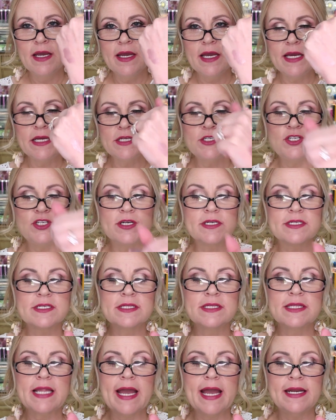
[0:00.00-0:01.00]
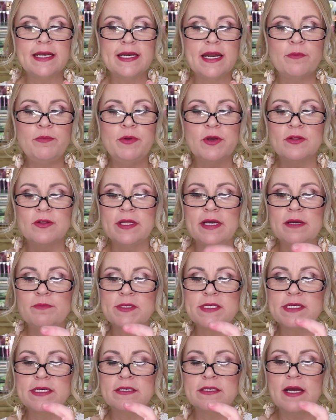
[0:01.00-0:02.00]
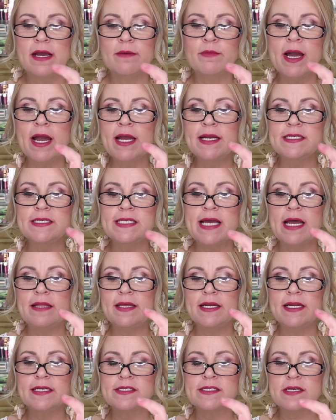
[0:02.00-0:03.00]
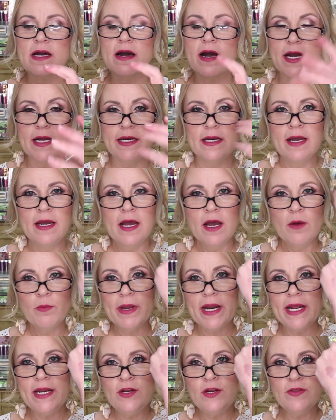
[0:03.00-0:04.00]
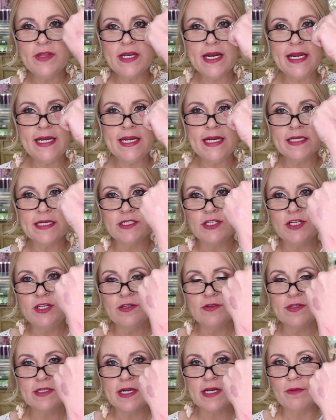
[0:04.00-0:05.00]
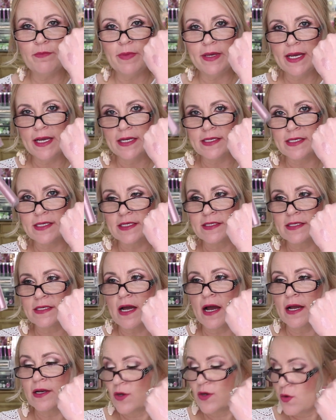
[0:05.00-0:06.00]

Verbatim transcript: it just lighten up your lips. And I'm kind of sad that it's gone, but I knew that I needed to use it up because it's gotten